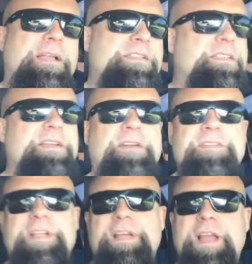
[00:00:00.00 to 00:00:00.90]
She's never
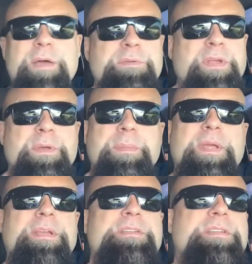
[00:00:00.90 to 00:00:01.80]
said no to
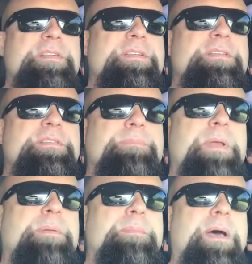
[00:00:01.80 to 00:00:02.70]
me. She's
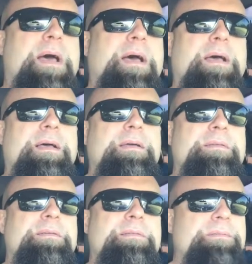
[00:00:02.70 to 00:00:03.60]
been my,
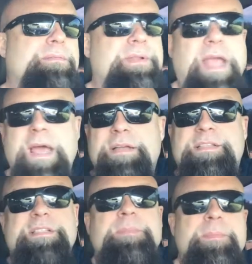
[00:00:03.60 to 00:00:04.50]
yeah,
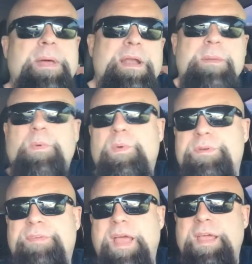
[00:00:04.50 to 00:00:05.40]
she's been my number
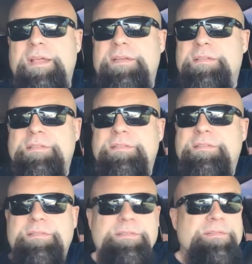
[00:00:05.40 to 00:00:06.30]
one fan
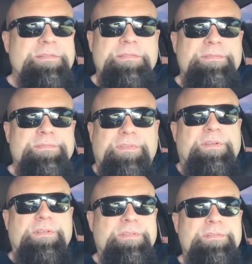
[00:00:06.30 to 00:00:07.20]

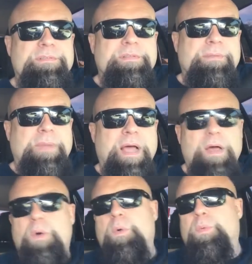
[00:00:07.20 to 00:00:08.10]
for my
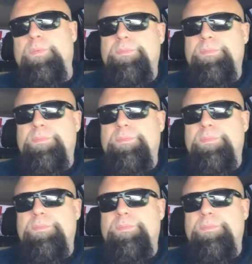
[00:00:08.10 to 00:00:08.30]
whole